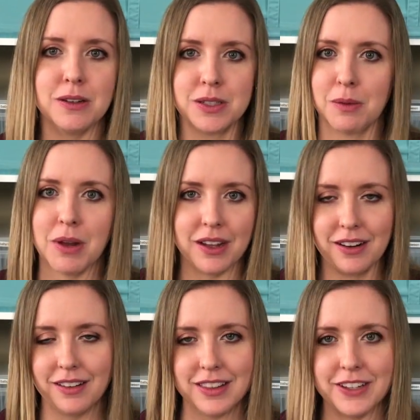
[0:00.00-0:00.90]
so I'm not
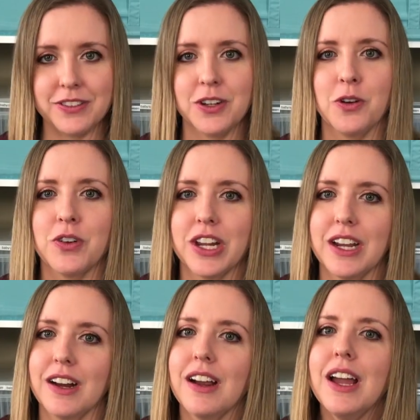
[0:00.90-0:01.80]
gonna lift it over
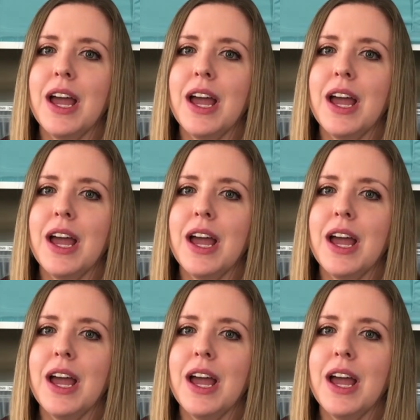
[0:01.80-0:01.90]
here,